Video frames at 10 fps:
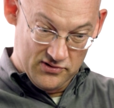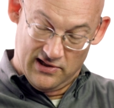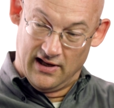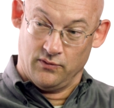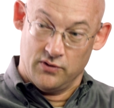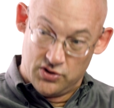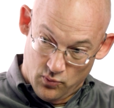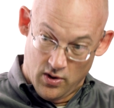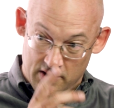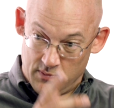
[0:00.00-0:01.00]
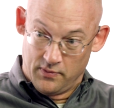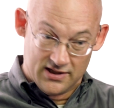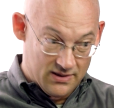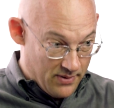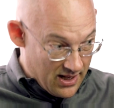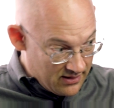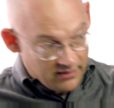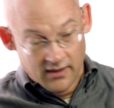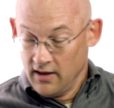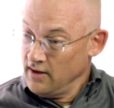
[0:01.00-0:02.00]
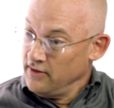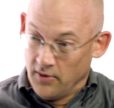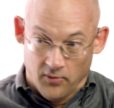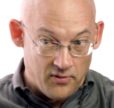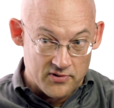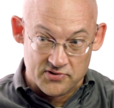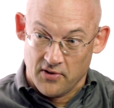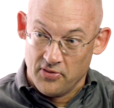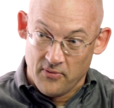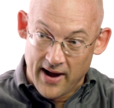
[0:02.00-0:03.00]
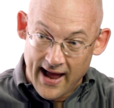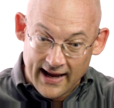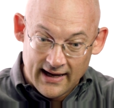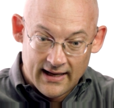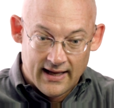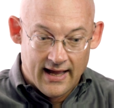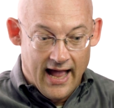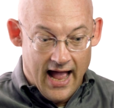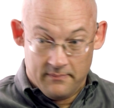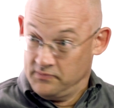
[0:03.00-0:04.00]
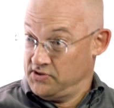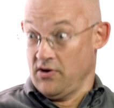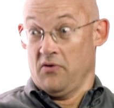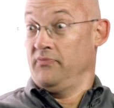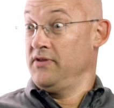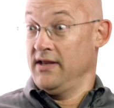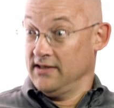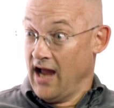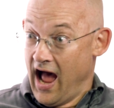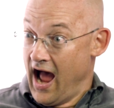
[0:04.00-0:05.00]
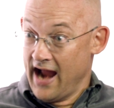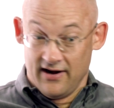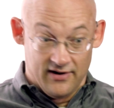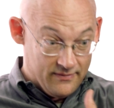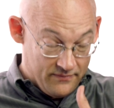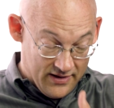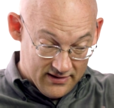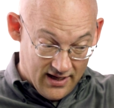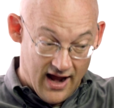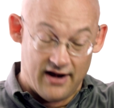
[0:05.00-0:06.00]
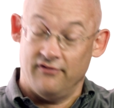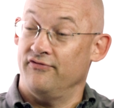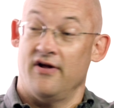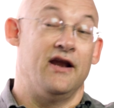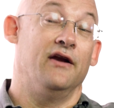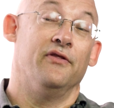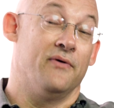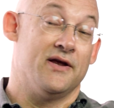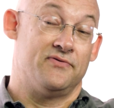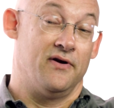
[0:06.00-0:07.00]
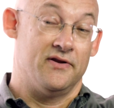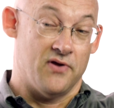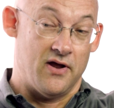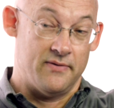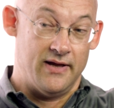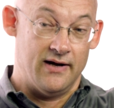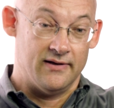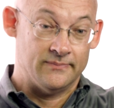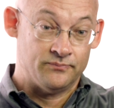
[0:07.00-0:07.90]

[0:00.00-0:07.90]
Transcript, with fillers: You select what you want, you press the button, the order's on the way. Um, so the entire, the entire front end of the restaurant is automated.